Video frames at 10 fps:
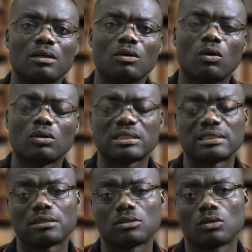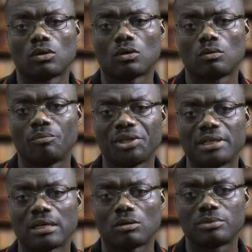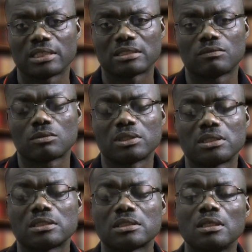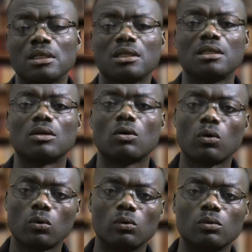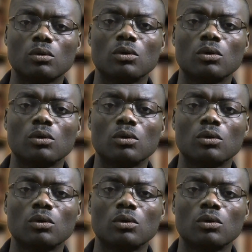or set your media objectives, which is the goal.